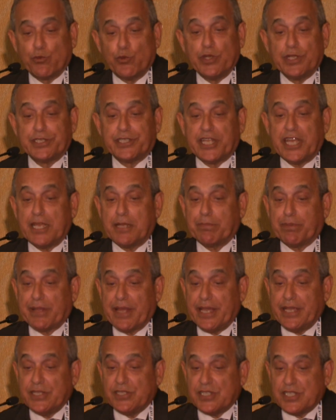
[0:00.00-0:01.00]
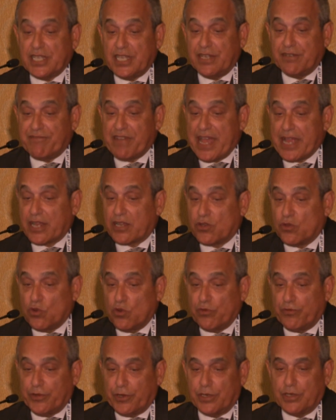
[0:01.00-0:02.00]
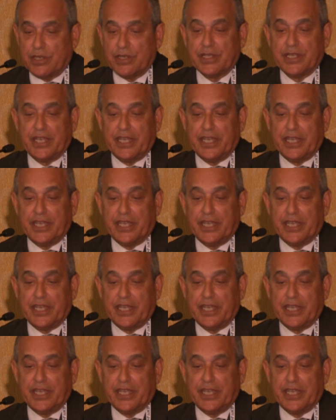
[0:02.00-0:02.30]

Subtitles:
will take place in Vancouver,